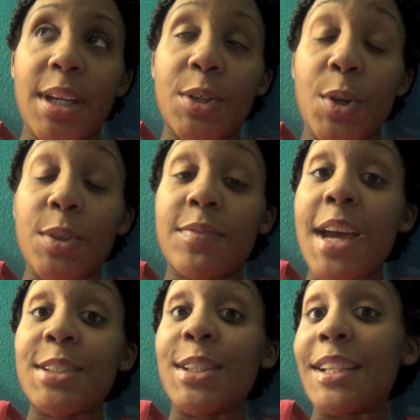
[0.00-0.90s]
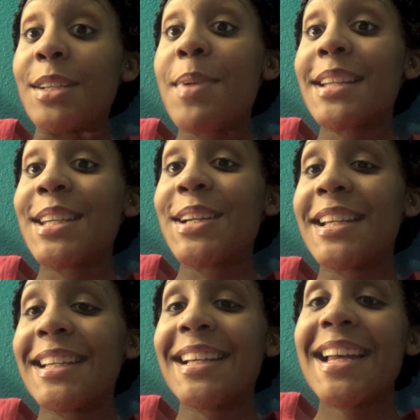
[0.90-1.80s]
grows faster than the good
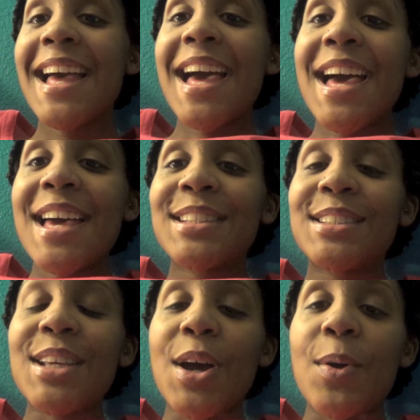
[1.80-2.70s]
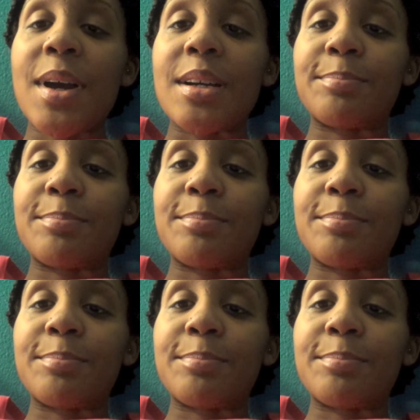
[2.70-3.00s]
bacteria. So